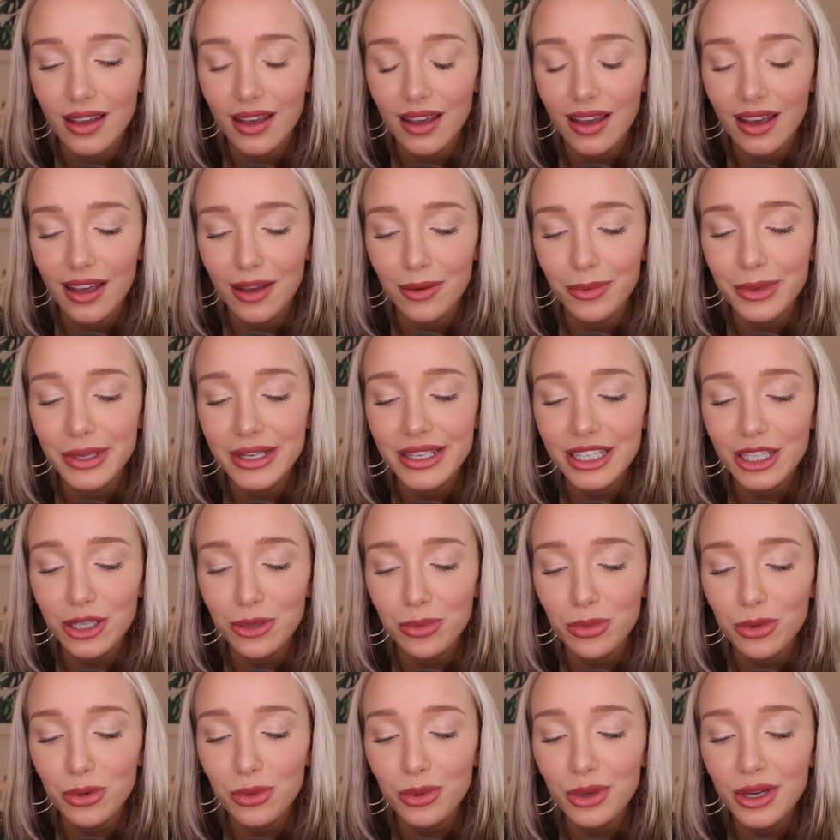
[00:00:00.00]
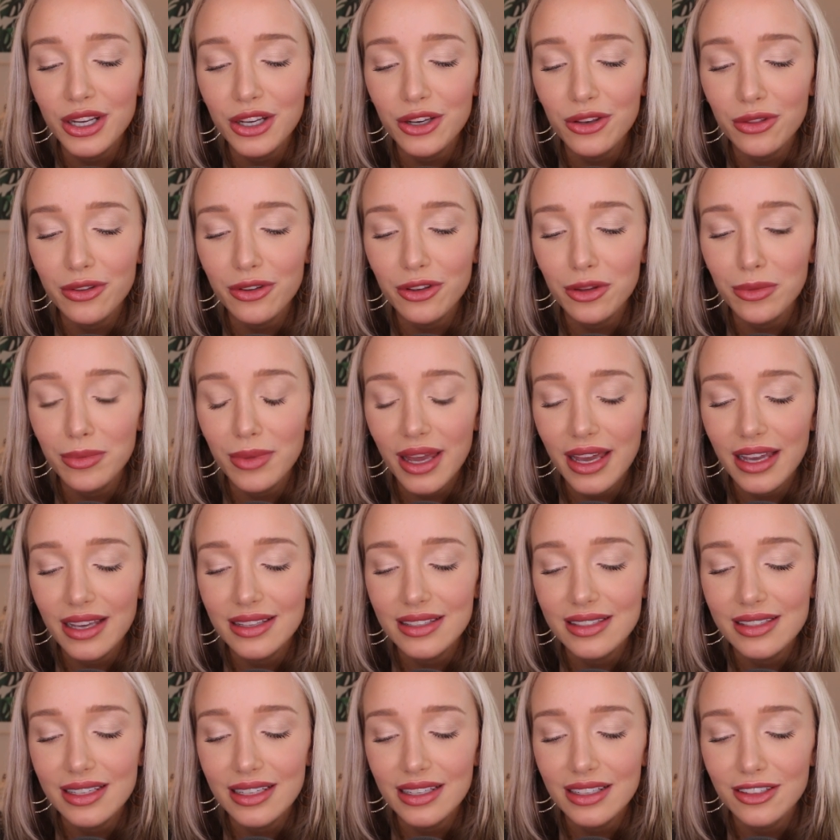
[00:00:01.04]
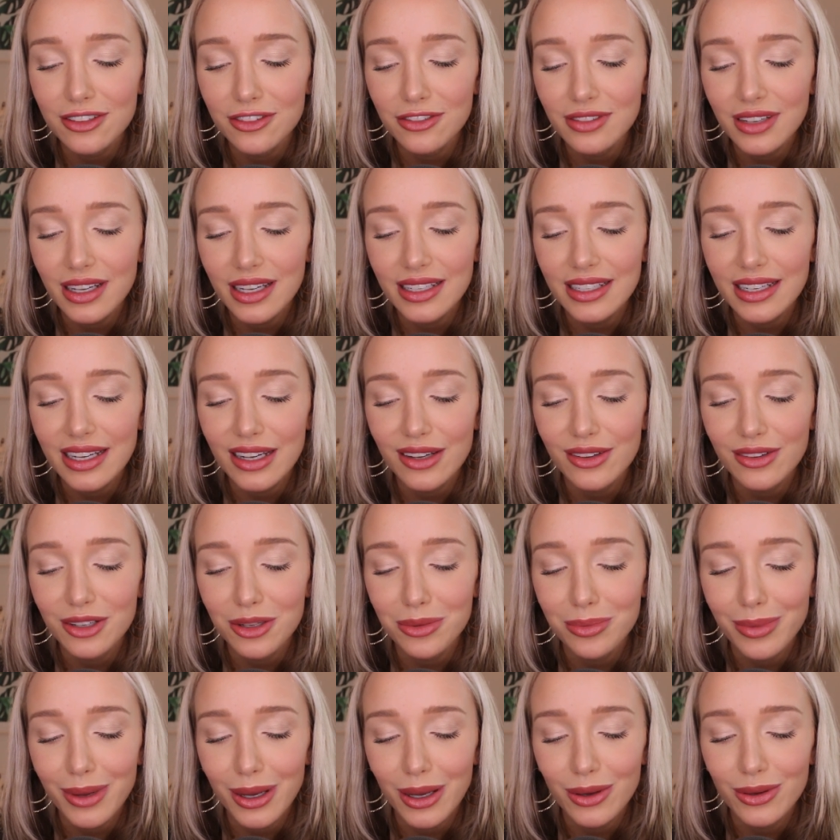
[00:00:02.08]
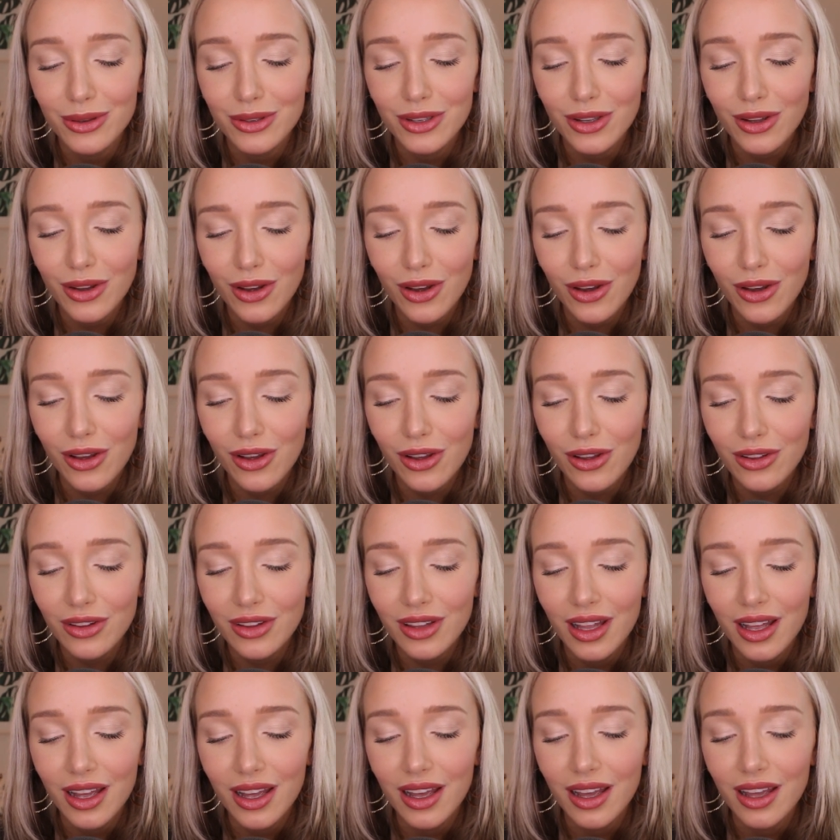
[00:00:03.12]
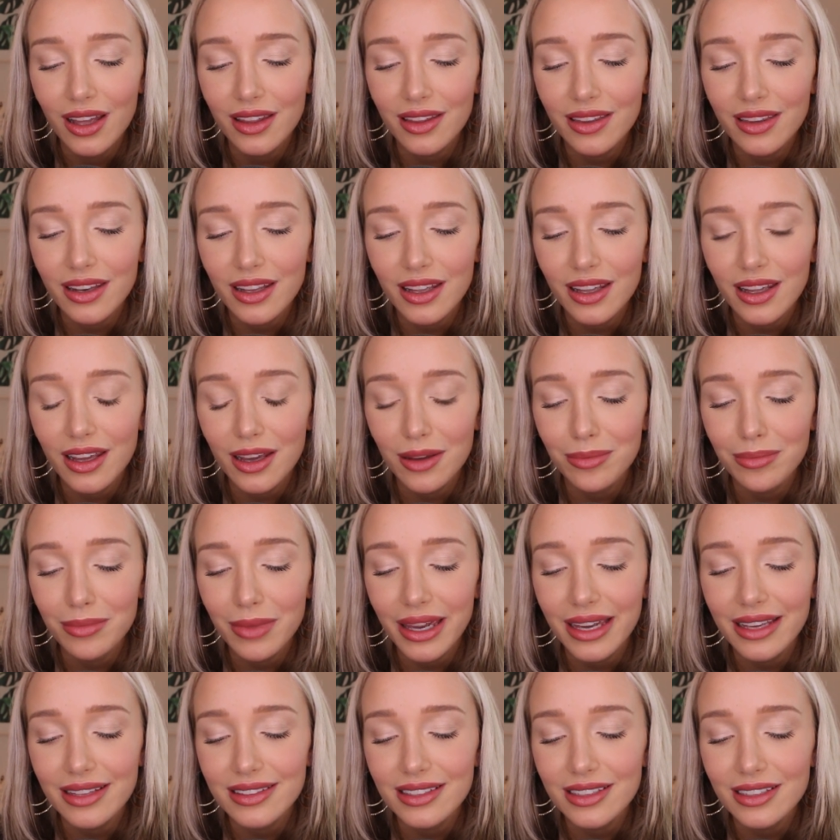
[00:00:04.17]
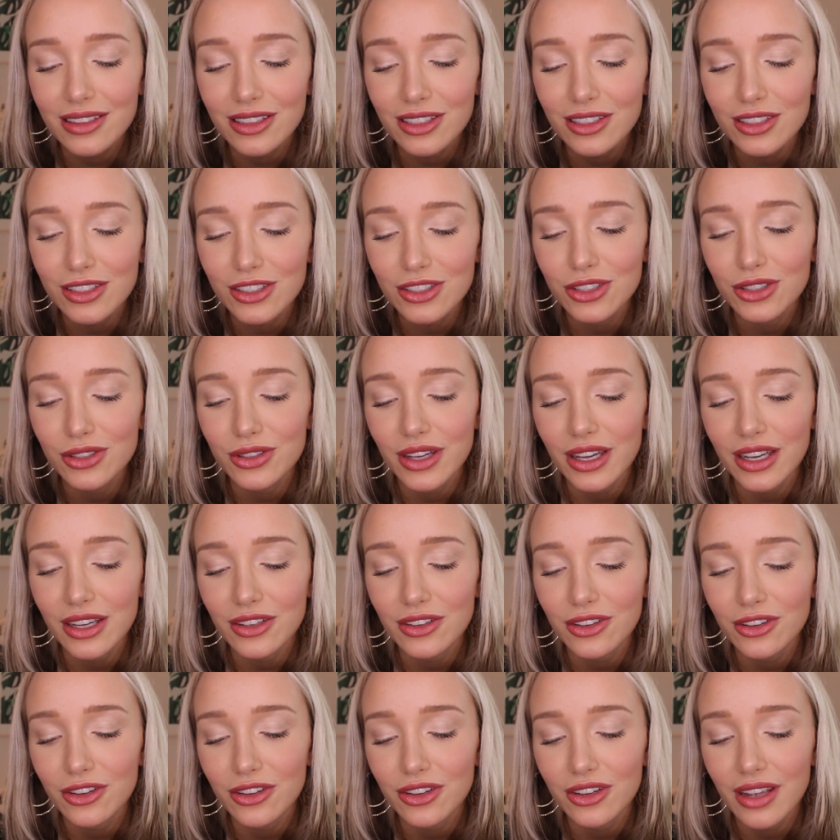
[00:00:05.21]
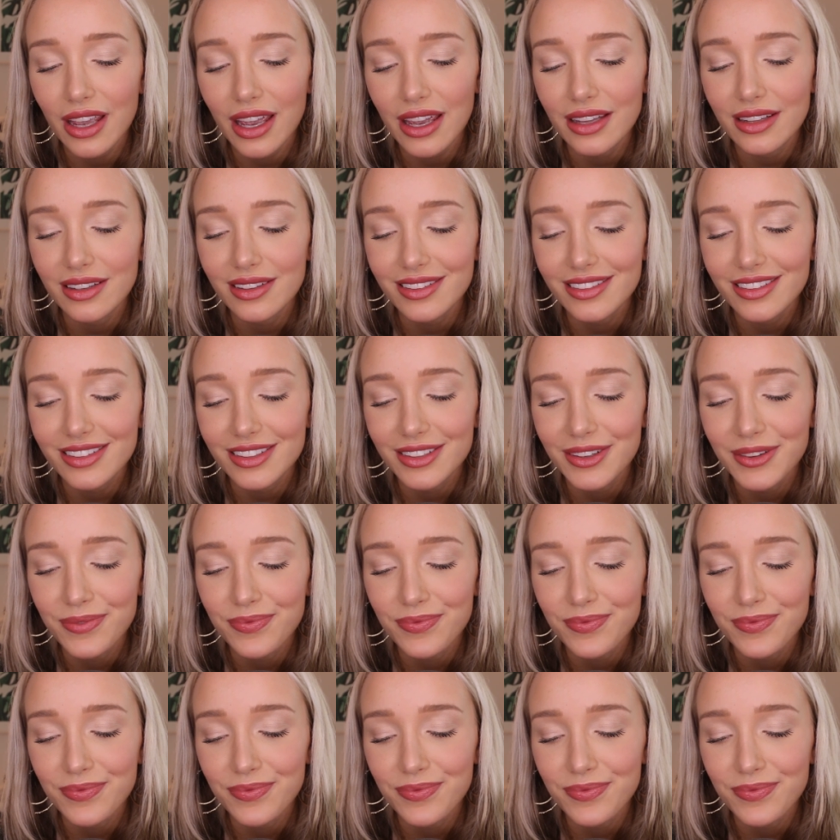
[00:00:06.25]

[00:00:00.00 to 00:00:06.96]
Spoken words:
And tip, read through the magazine to find out about all the amazing looks you can create.